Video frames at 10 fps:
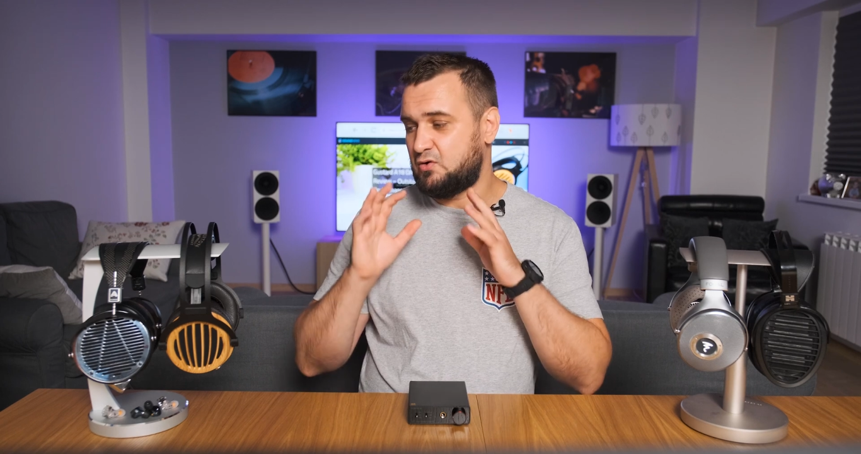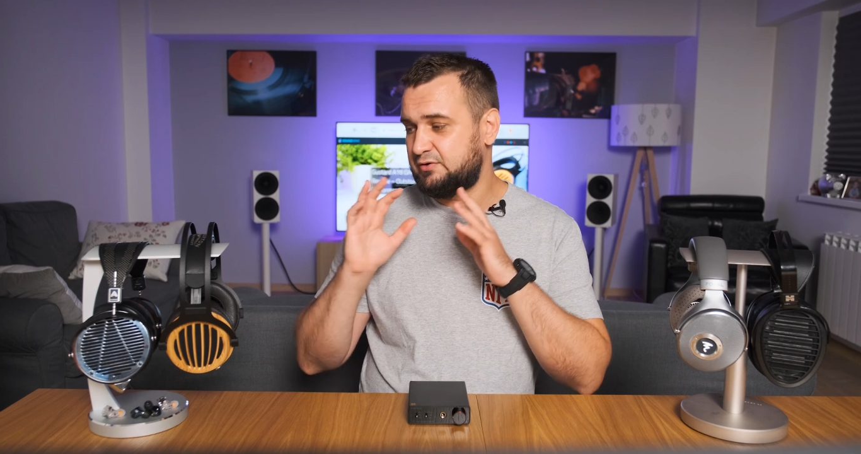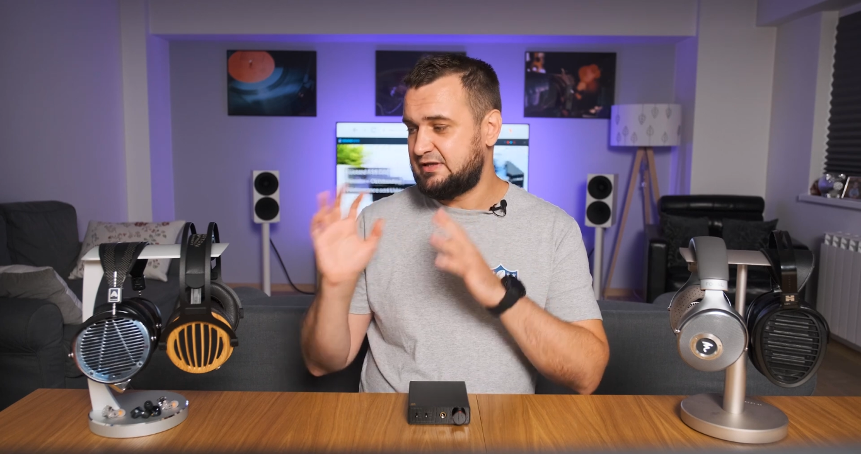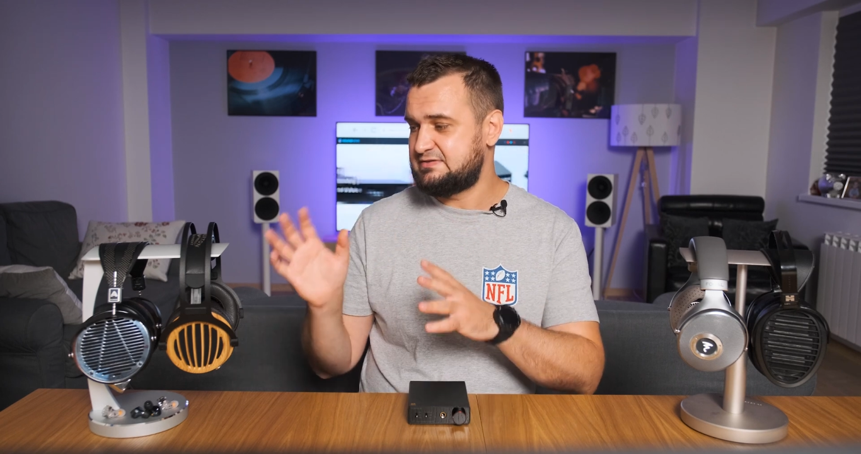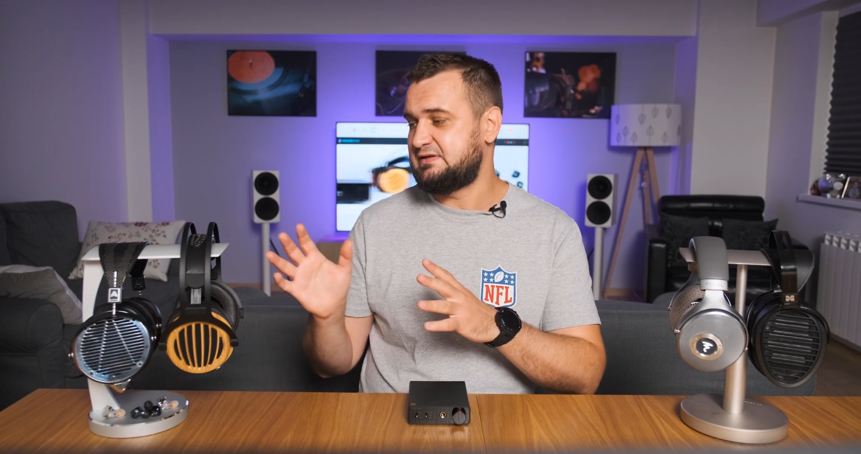
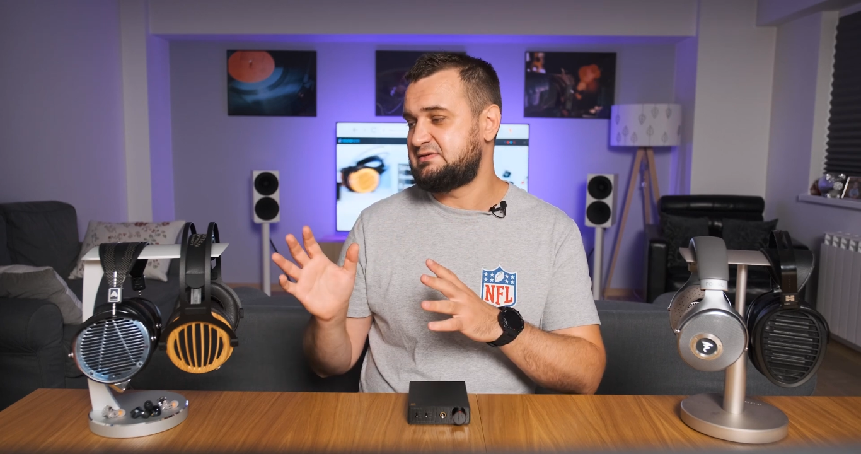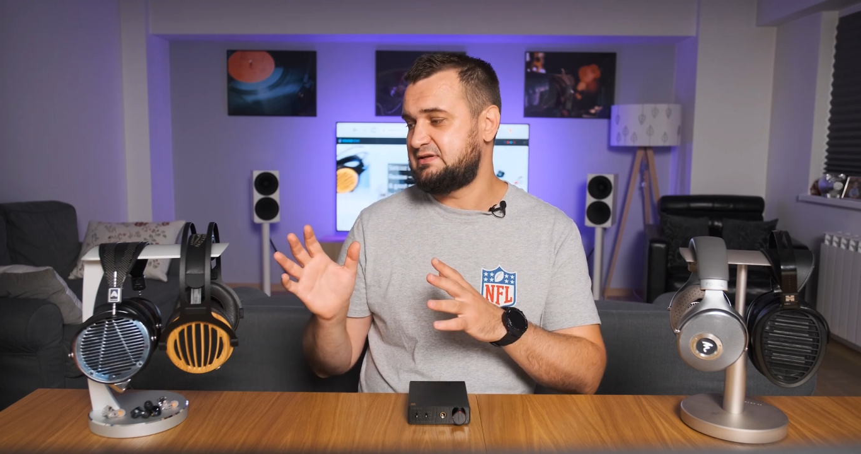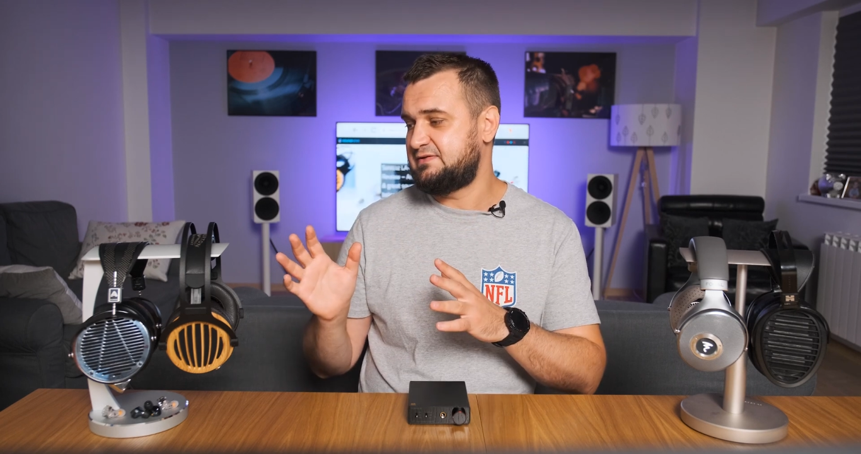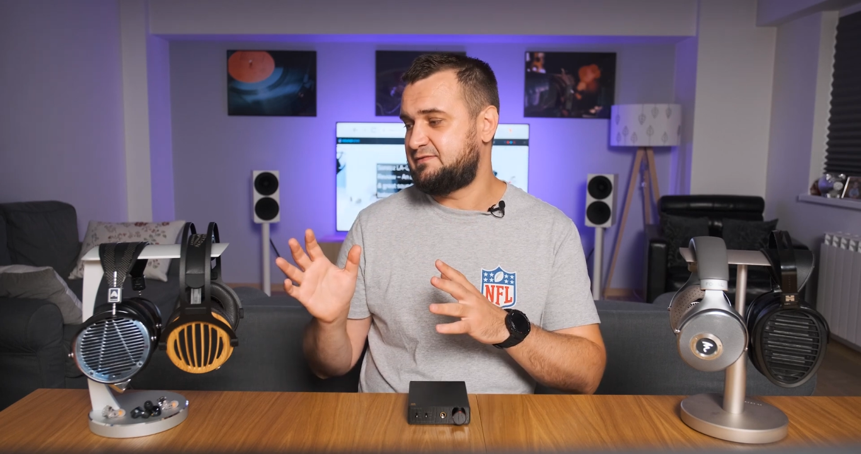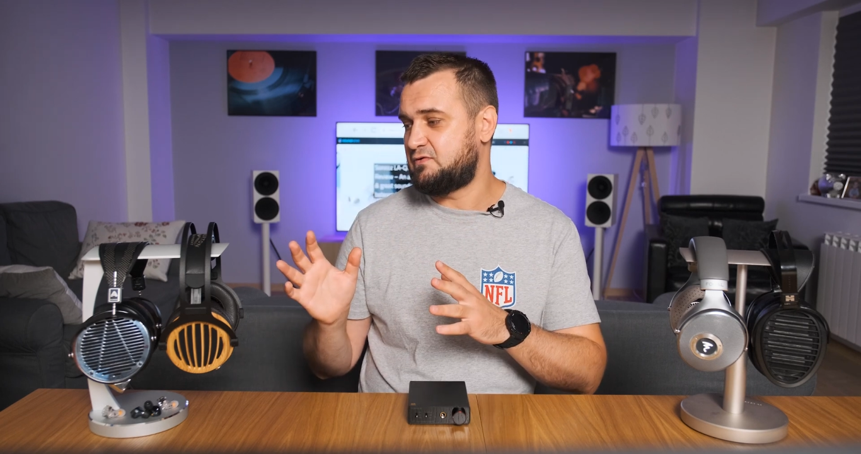Odyssey
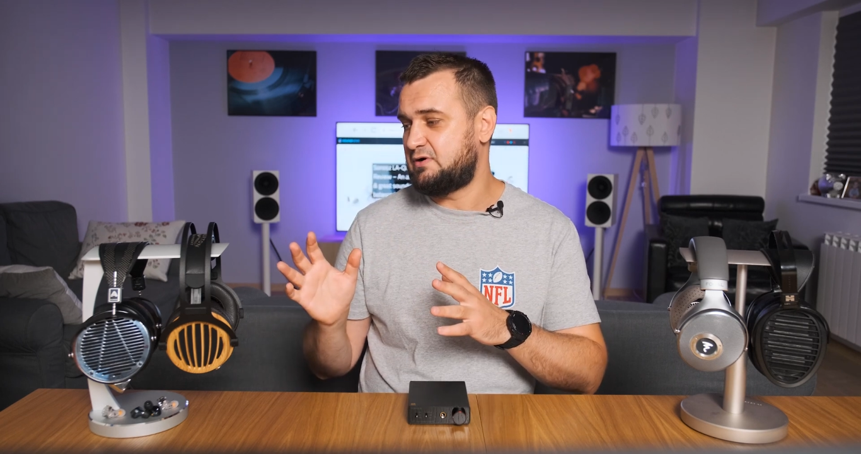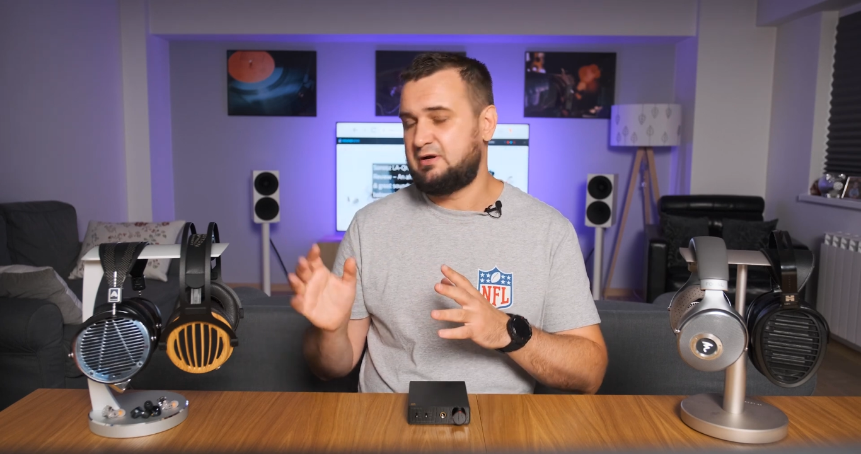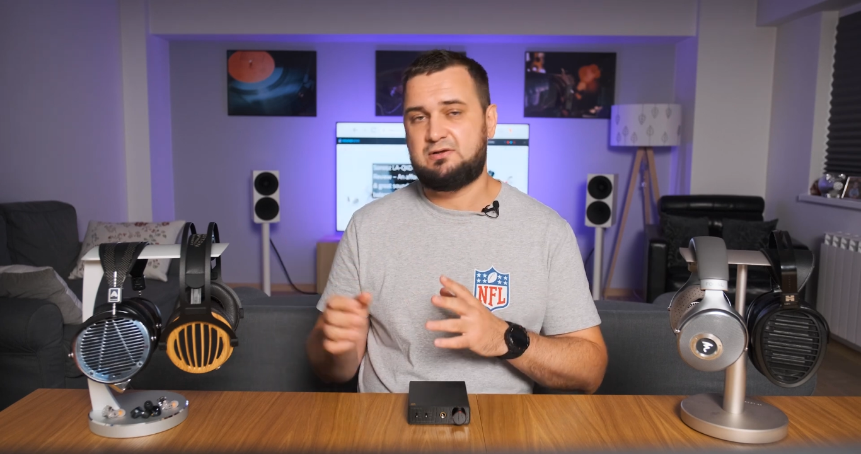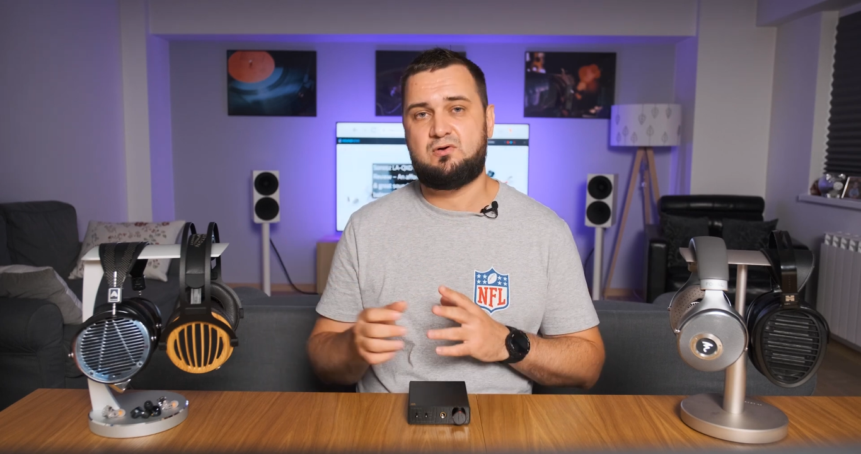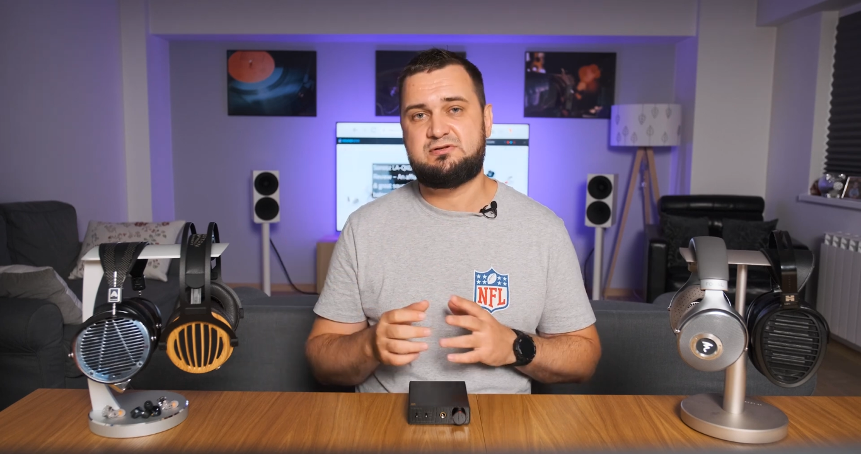LCD4
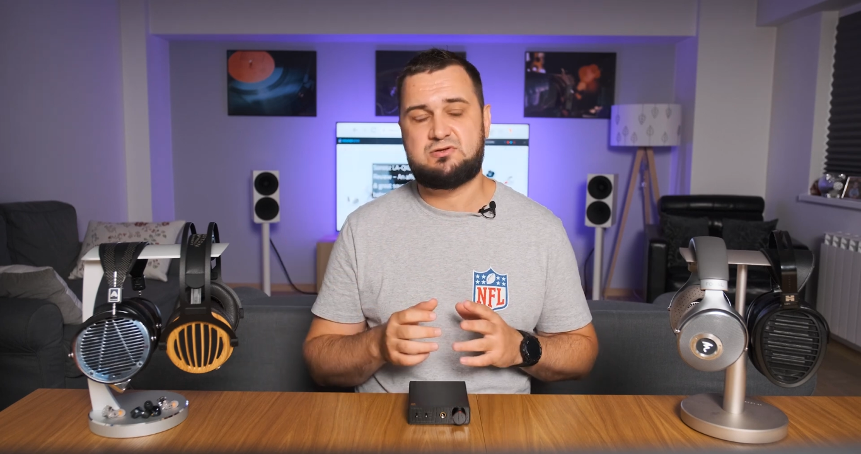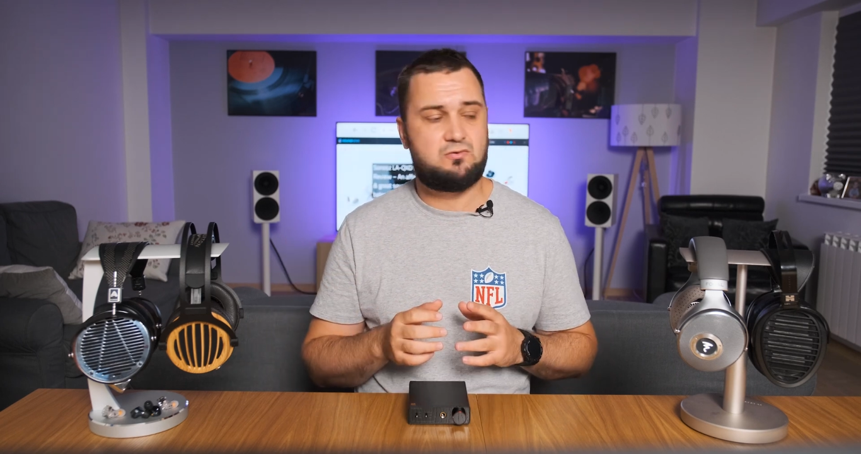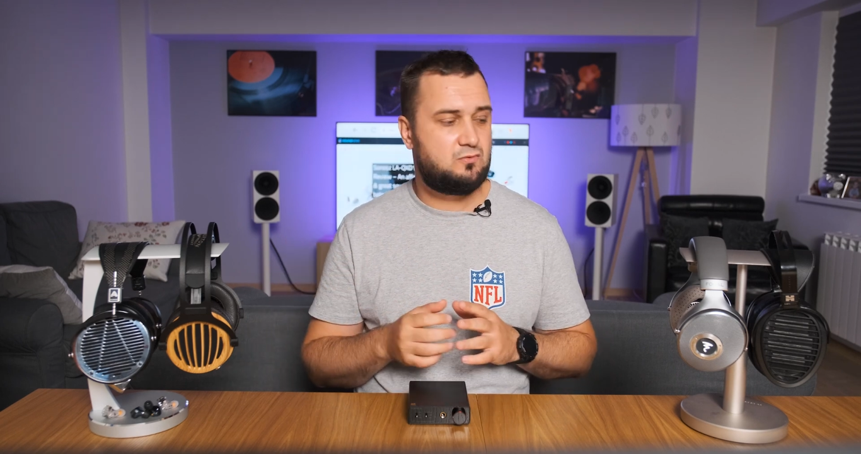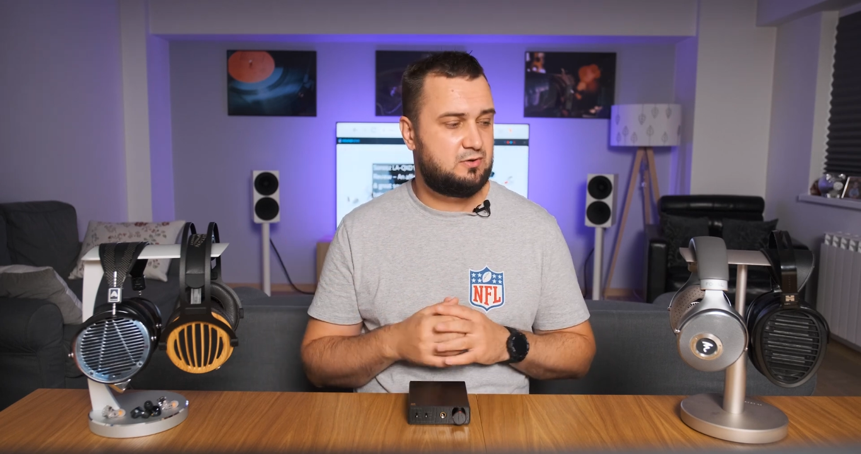and also